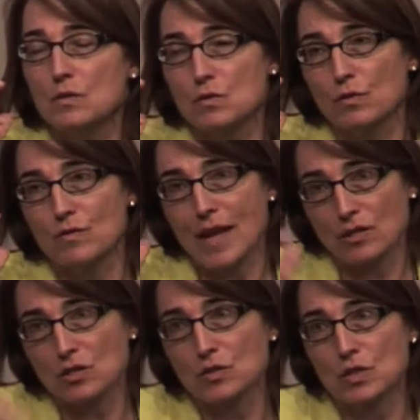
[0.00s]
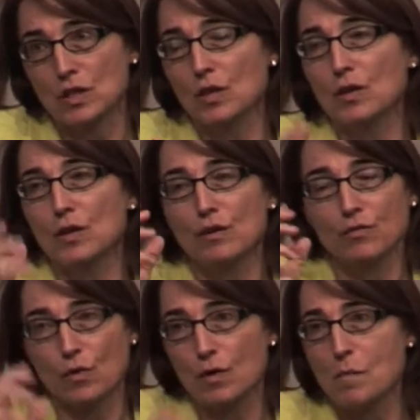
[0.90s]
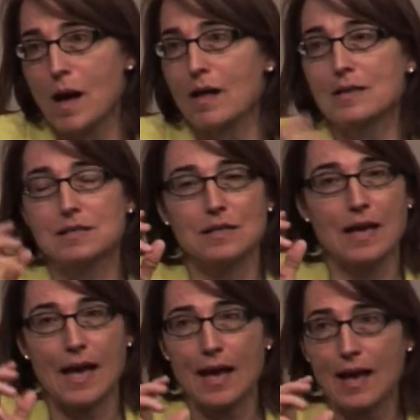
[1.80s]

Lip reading: sort of national security, foreign policy,